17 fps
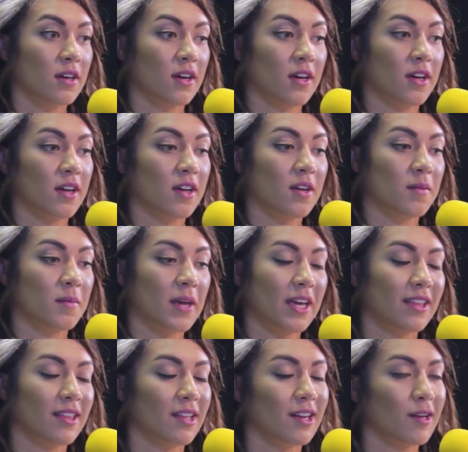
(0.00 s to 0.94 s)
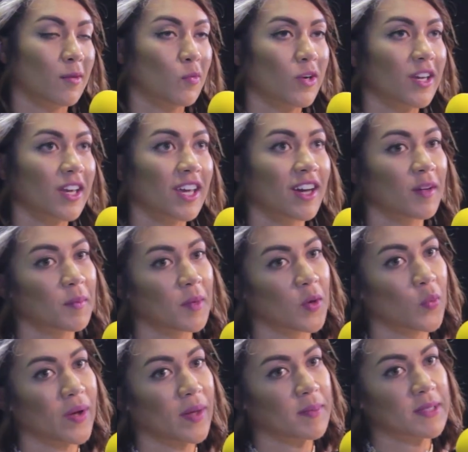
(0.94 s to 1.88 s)
And then I'm working on my
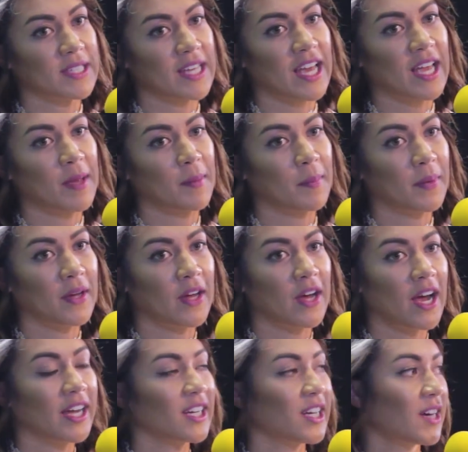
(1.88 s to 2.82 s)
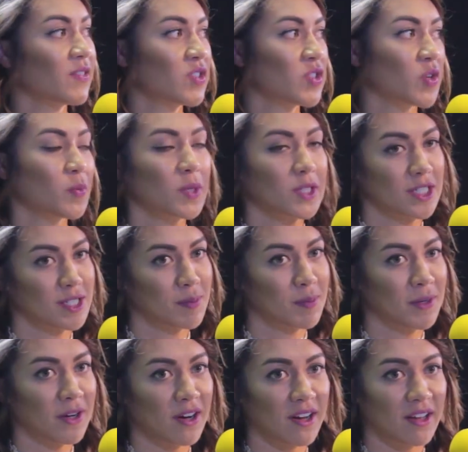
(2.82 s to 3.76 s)
website, but I have so much to
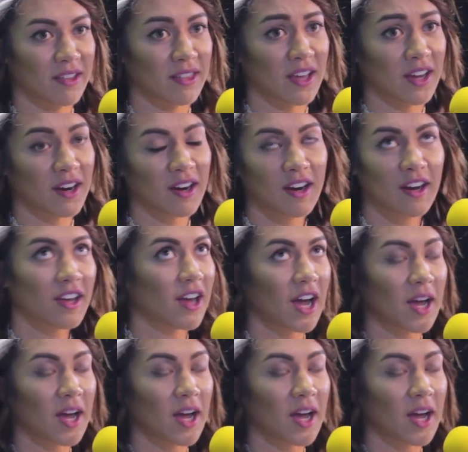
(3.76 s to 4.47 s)
put on there.